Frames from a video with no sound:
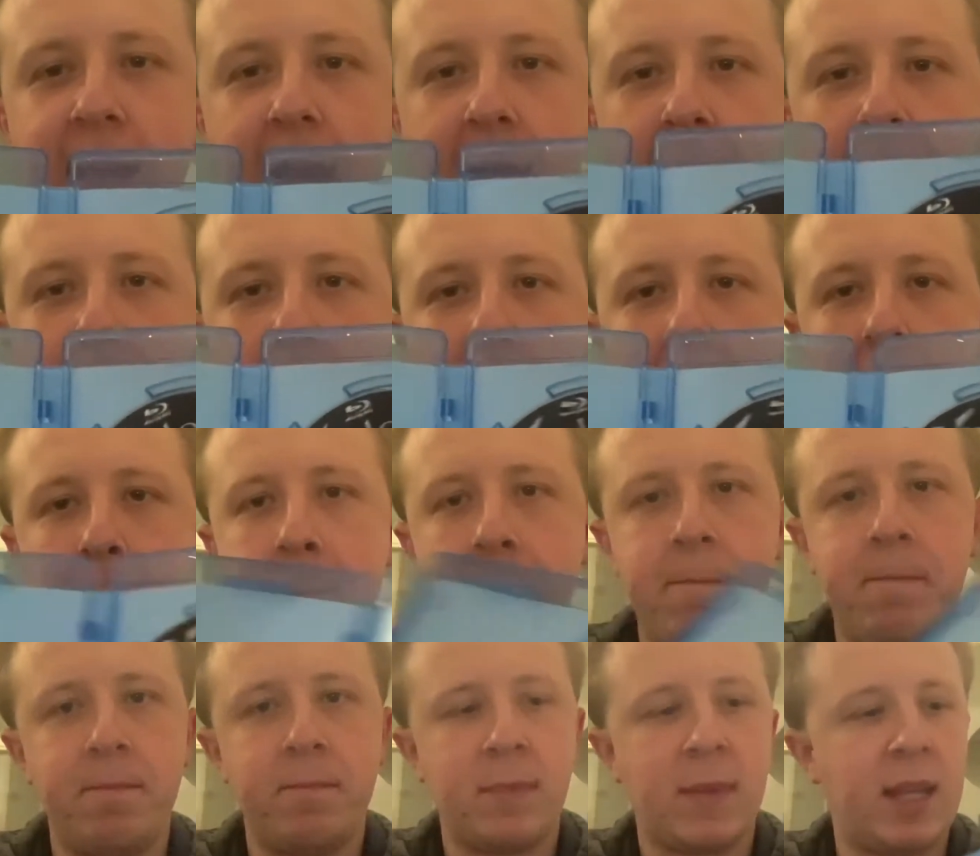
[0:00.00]

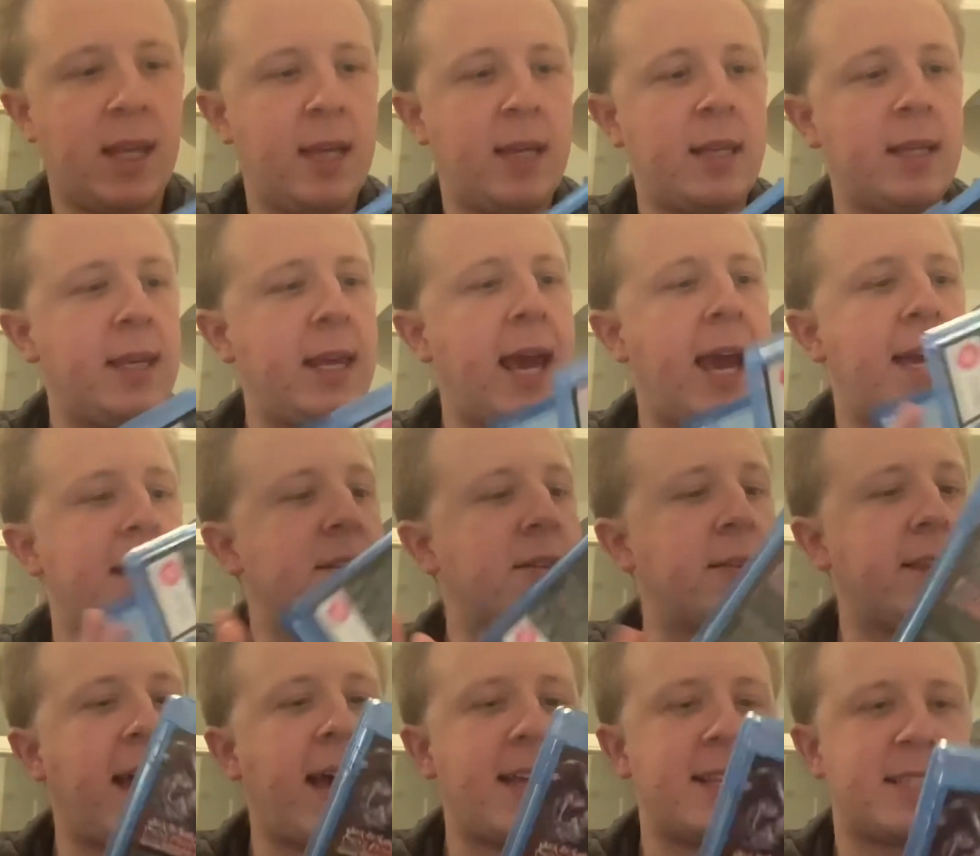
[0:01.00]
Yeah, so
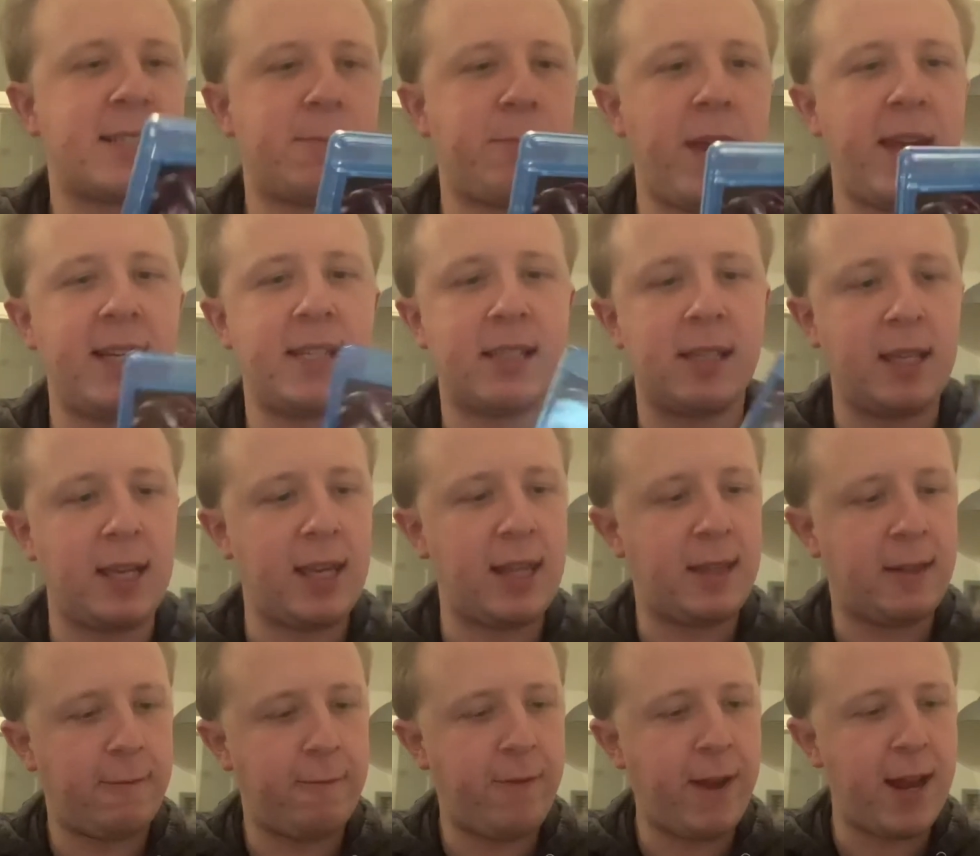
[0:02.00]
that's basically
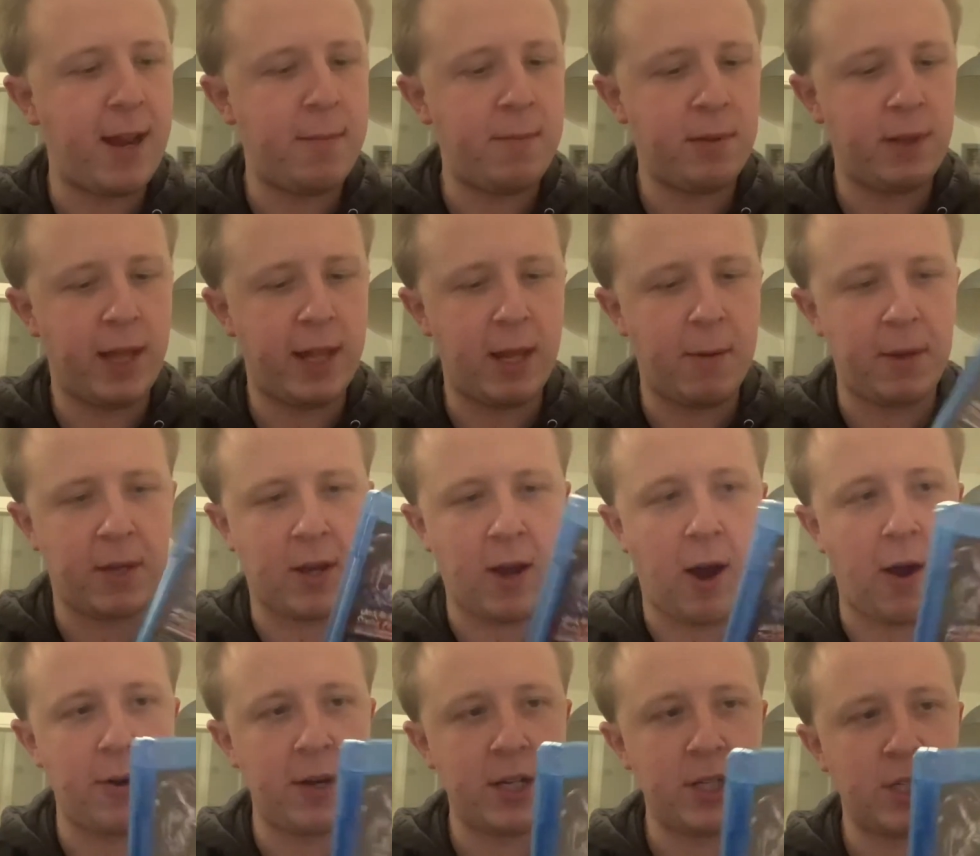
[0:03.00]
Venom, Let There Be
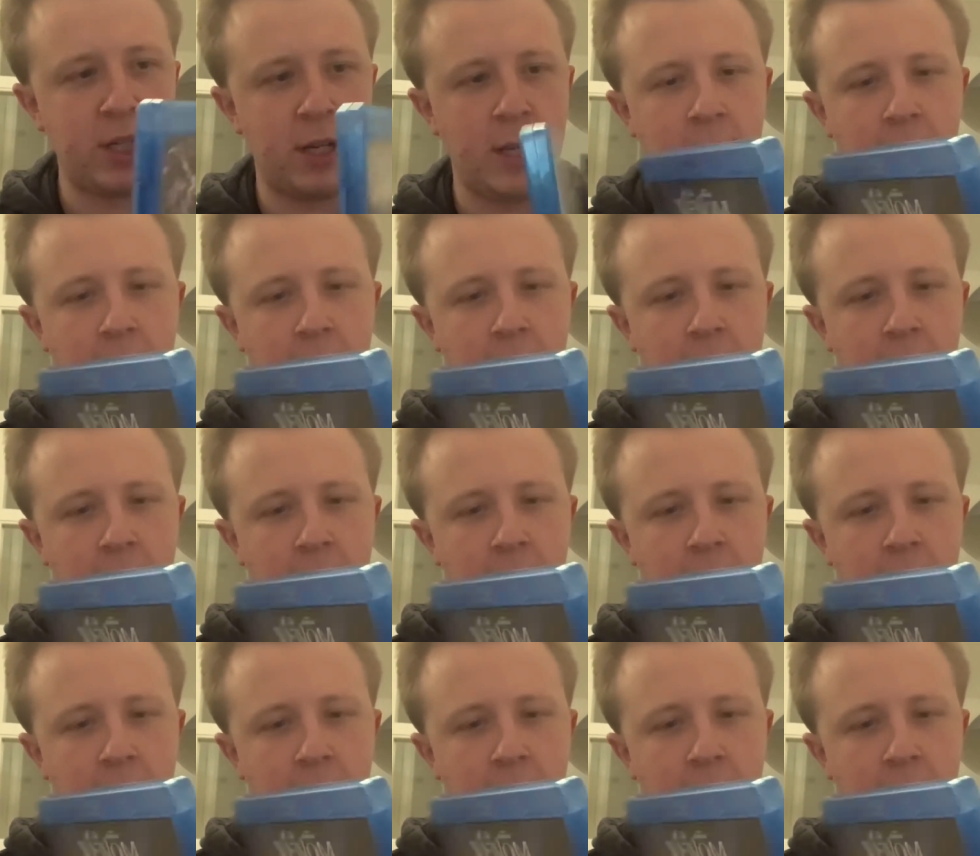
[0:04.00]
Carnage.